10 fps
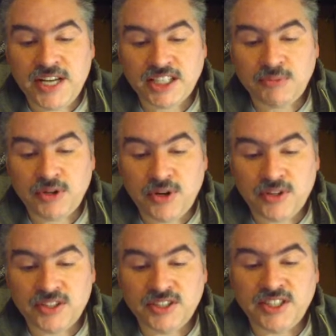desperate
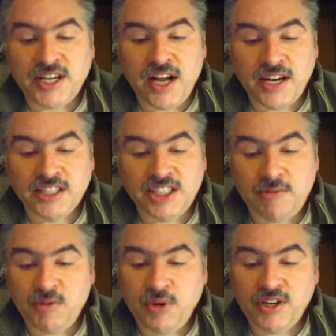urgency and
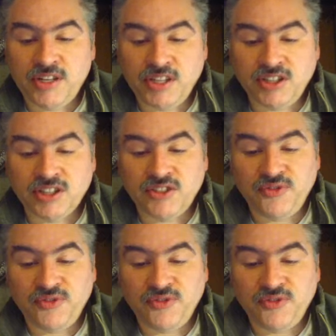unacceptable conditions